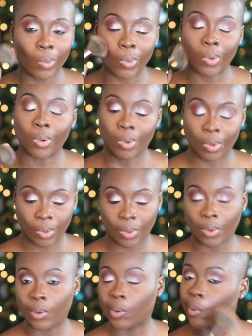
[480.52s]
course, you got
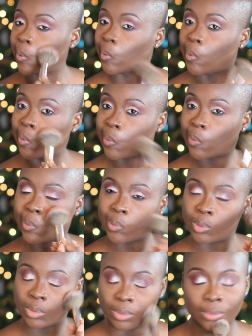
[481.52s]
to set the face.